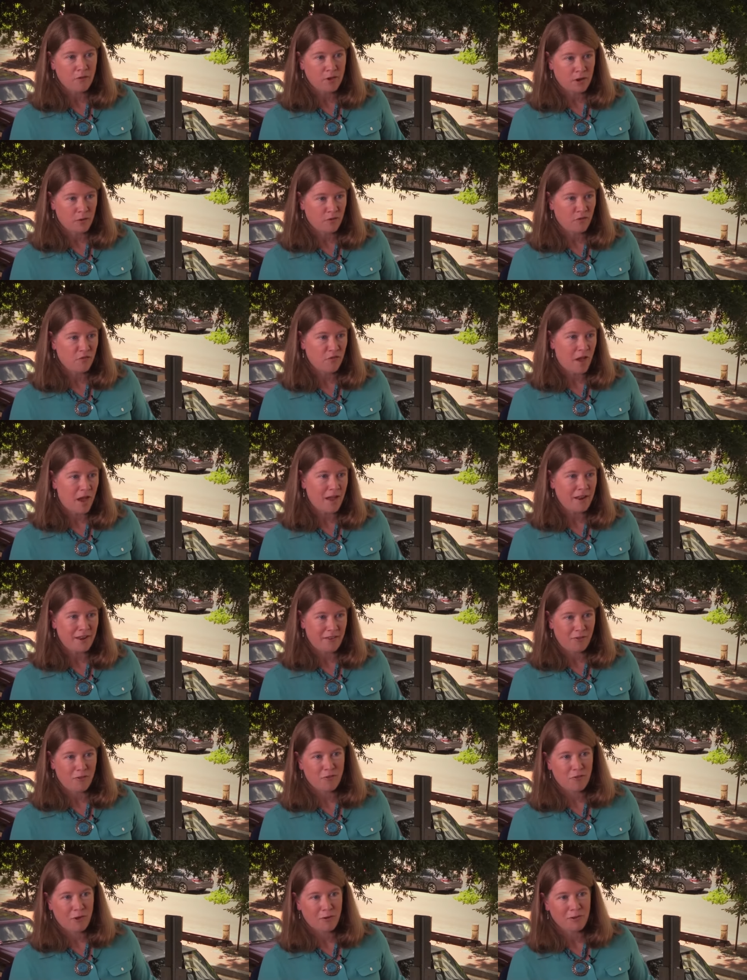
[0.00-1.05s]
You know, it's not
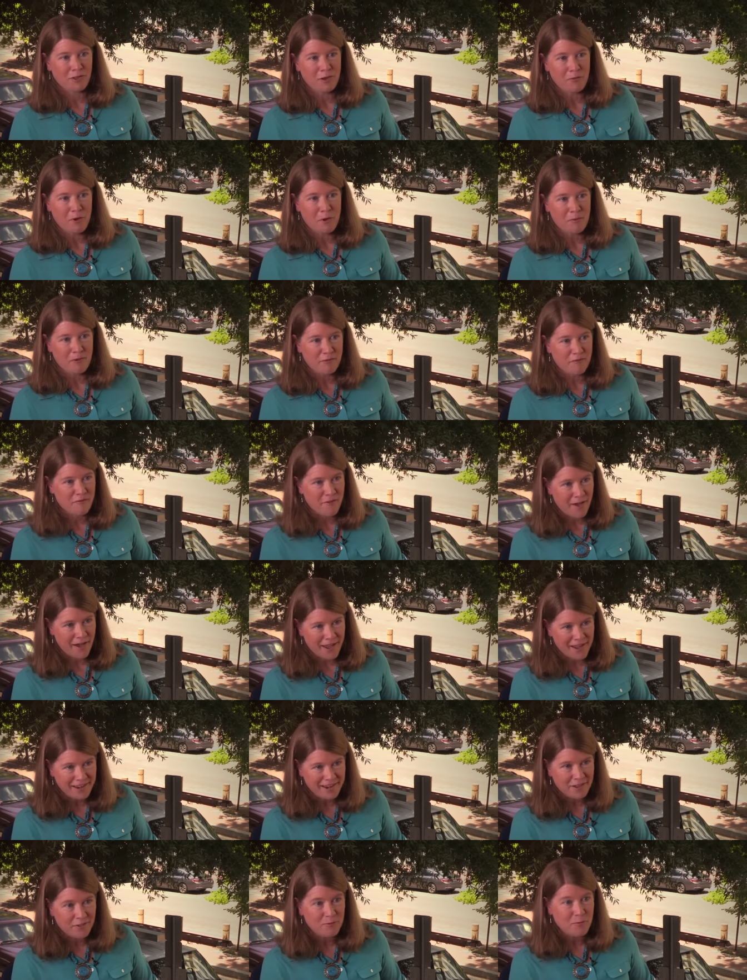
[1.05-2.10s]
necessarily what we
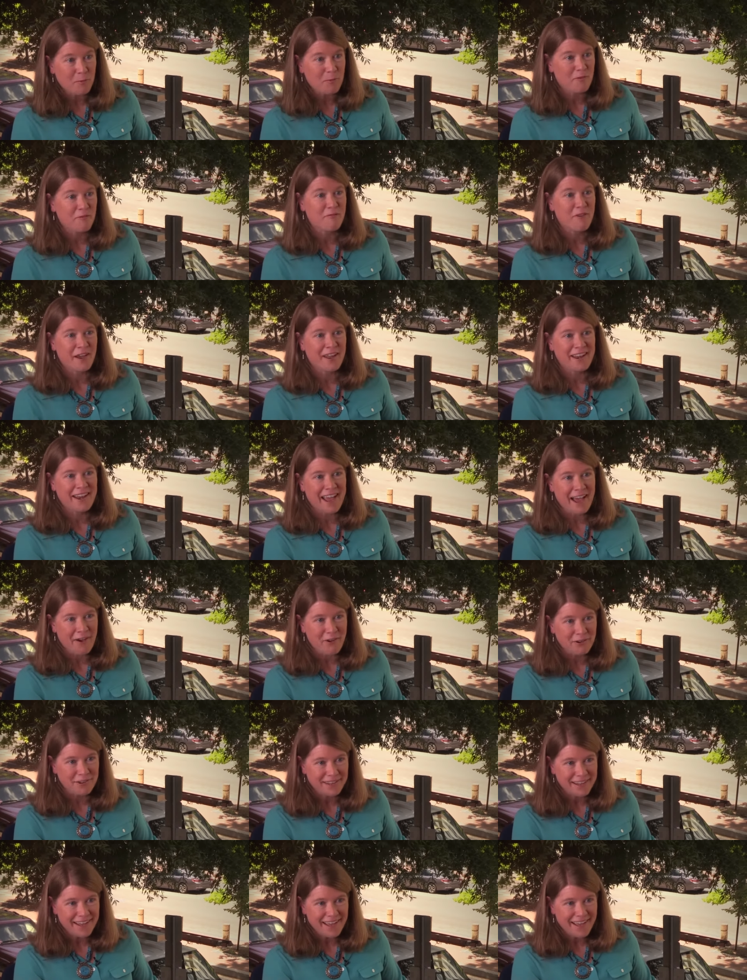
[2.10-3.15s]
find; it's what we find out.